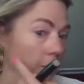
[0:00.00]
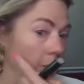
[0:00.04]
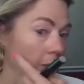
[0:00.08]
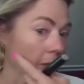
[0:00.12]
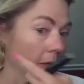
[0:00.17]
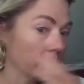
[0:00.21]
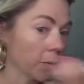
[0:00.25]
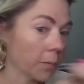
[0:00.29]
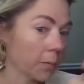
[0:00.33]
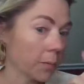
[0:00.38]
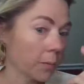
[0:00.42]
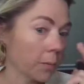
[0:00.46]

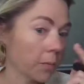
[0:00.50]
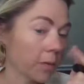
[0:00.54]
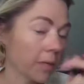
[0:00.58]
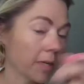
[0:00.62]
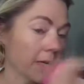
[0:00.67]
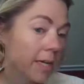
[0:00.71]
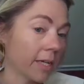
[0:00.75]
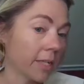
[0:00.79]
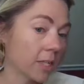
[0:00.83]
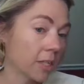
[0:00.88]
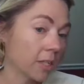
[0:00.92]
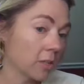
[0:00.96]
but when
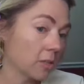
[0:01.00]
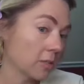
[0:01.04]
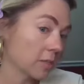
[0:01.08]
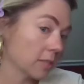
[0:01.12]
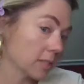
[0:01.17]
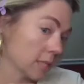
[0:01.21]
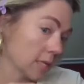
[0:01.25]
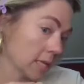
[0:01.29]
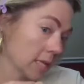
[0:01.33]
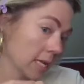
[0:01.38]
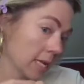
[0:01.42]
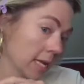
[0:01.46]
I
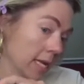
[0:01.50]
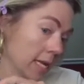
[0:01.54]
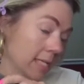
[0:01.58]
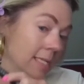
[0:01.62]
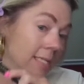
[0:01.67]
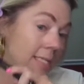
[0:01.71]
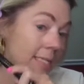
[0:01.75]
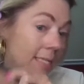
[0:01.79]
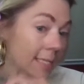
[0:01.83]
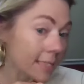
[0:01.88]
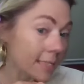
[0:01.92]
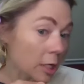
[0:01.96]
use
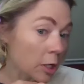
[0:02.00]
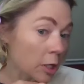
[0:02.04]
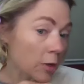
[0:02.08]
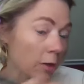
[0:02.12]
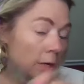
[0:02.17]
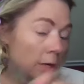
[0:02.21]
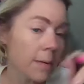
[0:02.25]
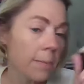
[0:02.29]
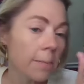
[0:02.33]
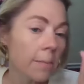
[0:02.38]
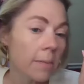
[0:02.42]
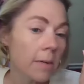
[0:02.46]
CC
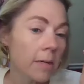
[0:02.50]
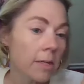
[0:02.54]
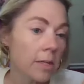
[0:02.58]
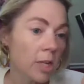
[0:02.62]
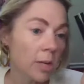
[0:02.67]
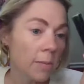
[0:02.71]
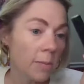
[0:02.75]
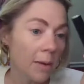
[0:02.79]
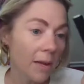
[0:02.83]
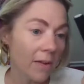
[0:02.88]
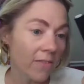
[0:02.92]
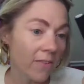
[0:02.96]
cream,
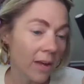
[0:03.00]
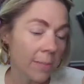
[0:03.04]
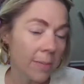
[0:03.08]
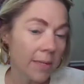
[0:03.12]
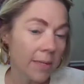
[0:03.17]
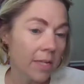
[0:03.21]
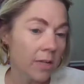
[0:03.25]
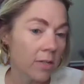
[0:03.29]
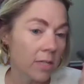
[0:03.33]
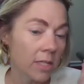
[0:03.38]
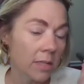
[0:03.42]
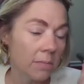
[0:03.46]
you may find
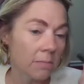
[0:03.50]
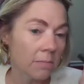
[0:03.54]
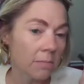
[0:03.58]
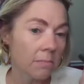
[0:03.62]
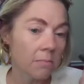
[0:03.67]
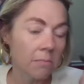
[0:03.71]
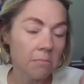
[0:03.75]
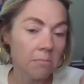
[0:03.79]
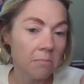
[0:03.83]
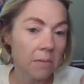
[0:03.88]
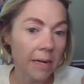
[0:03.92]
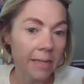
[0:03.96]
me
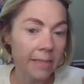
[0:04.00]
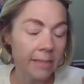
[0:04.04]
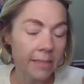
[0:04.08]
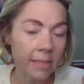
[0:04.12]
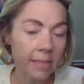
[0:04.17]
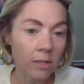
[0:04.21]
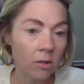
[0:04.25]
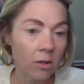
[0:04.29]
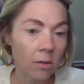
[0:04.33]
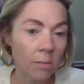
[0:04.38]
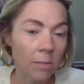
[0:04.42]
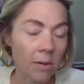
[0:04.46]
using my
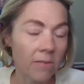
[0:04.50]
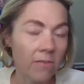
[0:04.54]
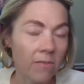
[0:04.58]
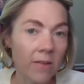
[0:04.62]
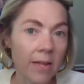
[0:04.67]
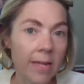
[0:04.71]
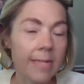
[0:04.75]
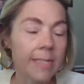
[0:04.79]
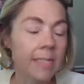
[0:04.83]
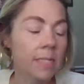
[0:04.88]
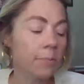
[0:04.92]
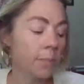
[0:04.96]
concealer on my
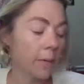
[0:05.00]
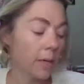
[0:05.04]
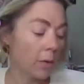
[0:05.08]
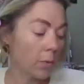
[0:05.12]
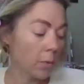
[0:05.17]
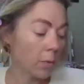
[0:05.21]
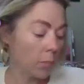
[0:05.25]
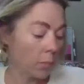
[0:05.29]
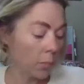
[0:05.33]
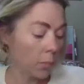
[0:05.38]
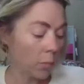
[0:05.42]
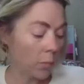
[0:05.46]
face,
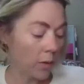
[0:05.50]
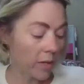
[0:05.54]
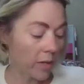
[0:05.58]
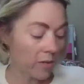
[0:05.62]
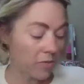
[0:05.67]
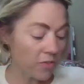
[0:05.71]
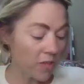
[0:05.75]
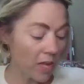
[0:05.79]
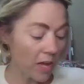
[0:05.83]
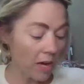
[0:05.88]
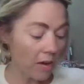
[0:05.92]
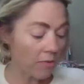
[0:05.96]
but
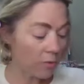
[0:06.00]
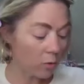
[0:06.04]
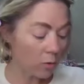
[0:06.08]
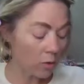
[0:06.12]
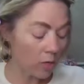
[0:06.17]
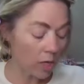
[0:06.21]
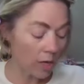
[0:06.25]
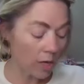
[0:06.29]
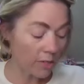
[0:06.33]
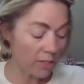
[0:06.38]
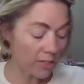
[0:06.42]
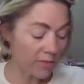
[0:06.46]
with our
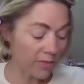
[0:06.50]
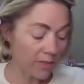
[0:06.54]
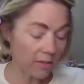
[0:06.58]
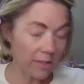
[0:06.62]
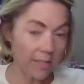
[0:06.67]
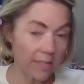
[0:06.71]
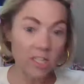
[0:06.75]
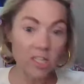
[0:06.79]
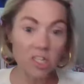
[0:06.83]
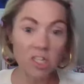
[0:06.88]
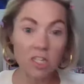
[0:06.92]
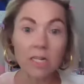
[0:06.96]
full coverage
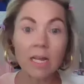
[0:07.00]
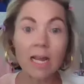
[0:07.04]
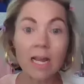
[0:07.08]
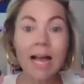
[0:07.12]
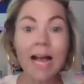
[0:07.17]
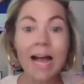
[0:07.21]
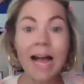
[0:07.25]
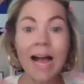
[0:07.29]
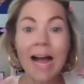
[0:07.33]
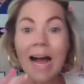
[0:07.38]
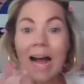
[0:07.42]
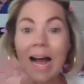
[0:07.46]
foundation,
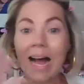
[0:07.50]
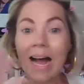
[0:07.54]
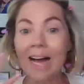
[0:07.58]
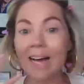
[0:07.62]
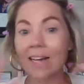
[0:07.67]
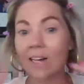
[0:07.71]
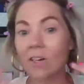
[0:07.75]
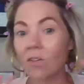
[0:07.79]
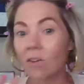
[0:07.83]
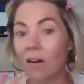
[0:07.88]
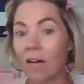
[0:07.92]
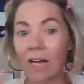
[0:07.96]

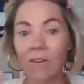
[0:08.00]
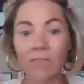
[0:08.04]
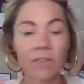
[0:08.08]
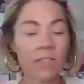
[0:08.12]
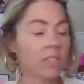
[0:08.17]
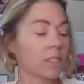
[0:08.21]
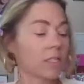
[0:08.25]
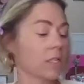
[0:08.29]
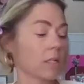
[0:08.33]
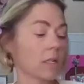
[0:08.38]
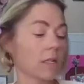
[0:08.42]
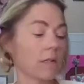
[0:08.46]
I don't have
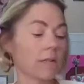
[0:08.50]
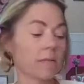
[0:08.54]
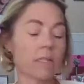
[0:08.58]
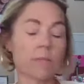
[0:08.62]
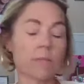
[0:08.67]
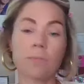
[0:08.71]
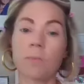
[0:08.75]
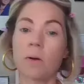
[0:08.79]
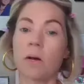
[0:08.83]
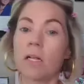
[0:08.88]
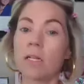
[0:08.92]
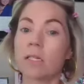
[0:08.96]
a ton of
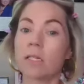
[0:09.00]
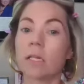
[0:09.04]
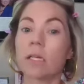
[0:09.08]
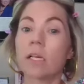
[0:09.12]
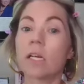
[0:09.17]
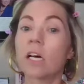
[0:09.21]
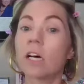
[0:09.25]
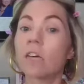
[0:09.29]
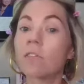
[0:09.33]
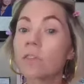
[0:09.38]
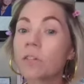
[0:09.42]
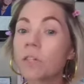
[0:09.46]
spots to
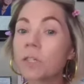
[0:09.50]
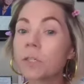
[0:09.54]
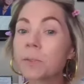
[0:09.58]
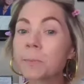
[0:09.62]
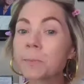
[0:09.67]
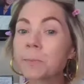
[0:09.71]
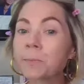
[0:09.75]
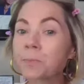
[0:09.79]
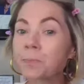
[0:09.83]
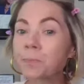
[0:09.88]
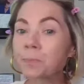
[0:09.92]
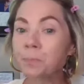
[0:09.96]
cover,
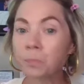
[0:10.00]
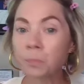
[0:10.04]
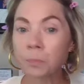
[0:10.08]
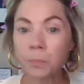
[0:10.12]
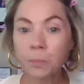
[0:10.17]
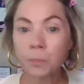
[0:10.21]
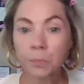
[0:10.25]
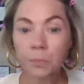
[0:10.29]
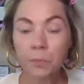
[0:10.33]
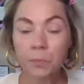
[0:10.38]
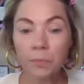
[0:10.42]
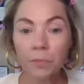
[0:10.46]

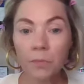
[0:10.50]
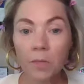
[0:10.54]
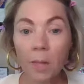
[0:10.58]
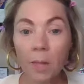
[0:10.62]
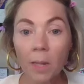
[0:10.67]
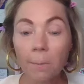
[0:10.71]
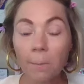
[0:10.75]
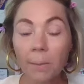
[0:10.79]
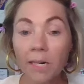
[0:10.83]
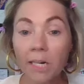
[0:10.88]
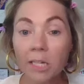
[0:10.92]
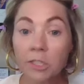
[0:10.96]

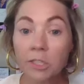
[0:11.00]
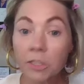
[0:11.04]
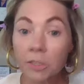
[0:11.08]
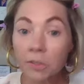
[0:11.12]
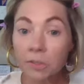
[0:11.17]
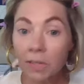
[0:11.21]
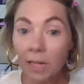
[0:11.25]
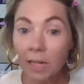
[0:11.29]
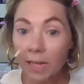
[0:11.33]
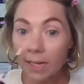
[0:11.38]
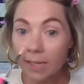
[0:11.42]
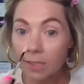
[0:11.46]
but I
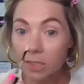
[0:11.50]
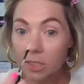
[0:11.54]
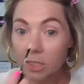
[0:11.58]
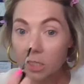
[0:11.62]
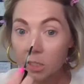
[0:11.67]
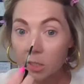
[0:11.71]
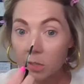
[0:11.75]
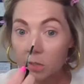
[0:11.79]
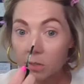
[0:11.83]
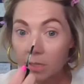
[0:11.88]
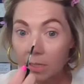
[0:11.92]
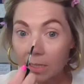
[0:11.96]
do like to
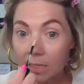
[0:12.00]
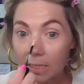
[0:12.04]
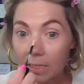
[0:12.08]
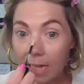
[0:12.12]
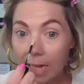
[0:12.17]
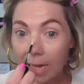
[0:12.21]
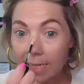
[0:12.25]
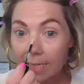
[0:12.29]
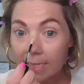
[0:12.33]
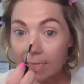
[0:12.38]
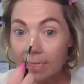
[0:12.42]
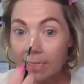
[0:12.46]
use the
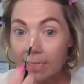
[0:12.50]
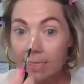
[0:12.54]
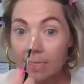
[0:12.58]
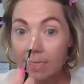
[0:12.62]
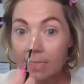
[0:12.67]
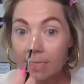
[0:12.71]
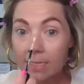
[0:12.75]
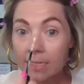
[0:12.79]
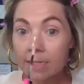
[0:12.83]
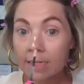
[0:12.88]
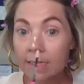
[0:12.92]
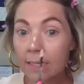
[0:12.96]

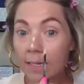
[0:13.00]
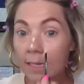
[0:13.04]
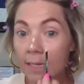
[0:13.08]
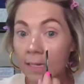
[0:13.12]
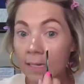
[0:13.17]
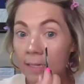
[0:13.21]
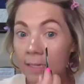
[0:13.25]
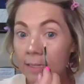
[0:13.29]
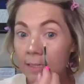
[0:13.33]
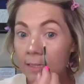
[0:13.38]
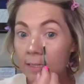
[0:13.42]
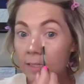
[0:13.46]
lightest
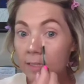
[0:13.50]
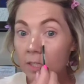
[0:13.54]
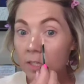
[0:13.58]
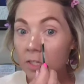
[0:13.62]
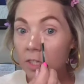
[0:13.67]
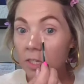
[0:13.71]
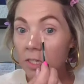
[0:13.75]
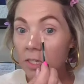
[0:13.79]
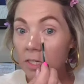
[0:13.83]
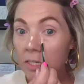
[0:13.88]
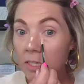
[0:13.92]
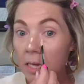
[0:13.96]
to
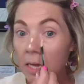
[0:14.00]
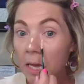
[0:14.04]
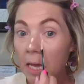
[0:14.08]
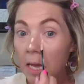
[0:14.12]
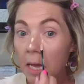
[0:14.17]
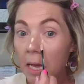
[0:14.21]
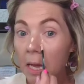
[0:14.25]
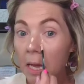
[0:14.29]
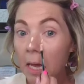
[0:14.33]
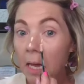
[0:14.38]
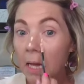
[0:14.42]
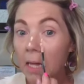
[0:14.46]
just
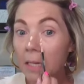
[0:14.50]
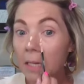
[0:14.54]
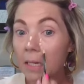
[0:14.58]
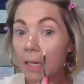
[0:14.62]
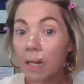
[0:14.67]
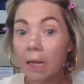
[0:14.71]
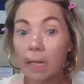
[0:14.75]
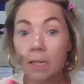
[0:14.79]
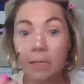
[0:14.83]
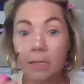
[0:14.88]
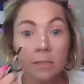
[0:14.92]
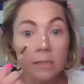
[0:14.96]

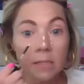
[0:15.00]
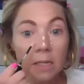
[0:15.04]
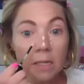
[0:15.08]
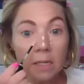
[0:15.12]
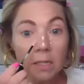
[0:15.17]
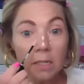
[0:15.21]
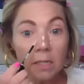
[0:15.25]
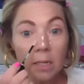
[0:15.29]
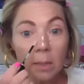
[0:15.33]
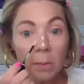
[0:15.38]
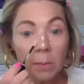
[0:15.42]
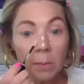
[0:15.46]
highlight
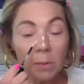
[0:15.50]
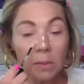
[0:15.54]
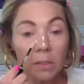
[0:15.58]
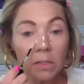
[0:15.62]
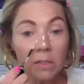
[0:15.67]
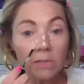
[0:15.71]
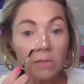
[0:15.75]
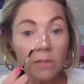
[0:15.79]
a couple